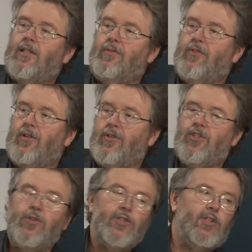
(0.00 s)
live their
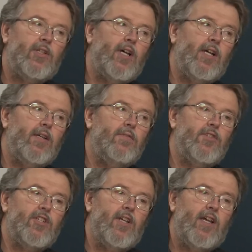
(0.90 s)
social
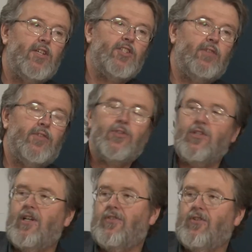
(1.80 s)
lives as if
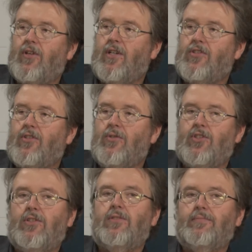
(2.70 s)
those lives are non
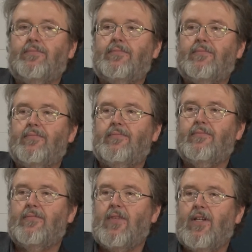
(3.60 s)
social,
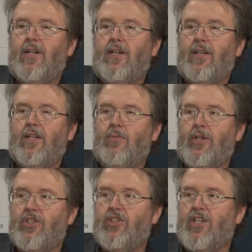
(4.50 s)
uh, in
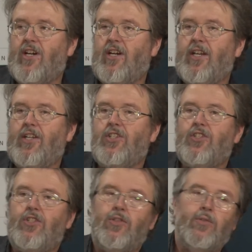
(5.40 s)
which
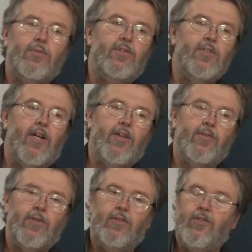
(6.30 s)
ties to
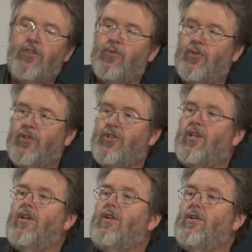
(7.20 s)
other
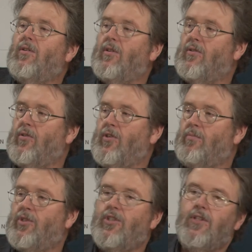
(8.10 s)
individuals or
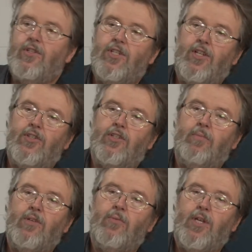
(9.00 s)
groups tend
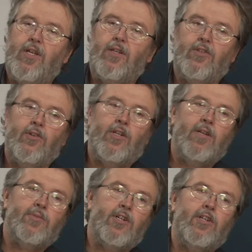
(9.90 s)
to be weak. And
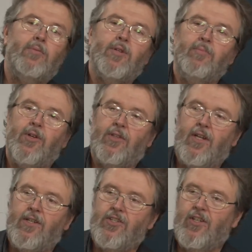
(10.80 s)
Durkheim's argument about
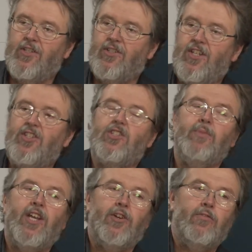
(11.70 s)
that is that it tends
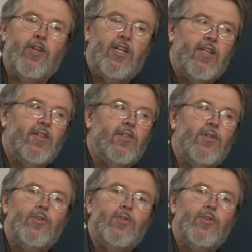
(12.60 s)
to be enervating. You